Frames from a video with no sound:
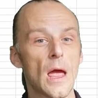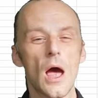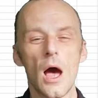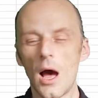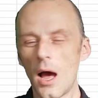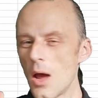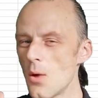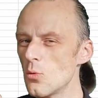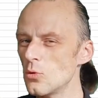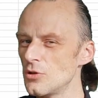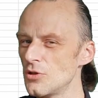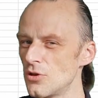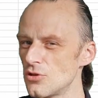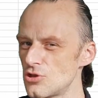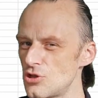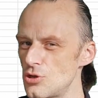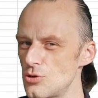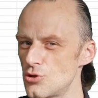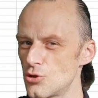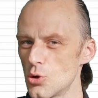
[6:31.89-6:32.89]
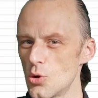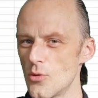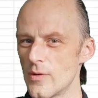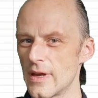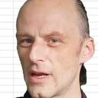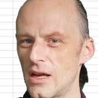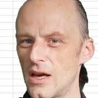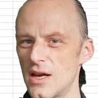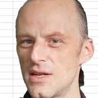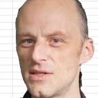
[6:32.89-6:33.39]
I will not
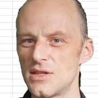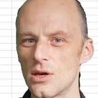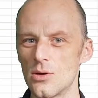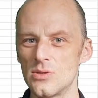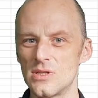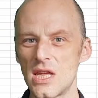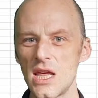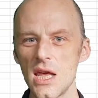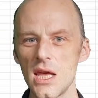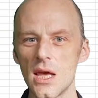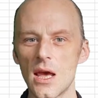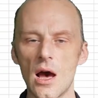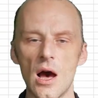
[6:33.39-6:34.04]
tutorialize those here,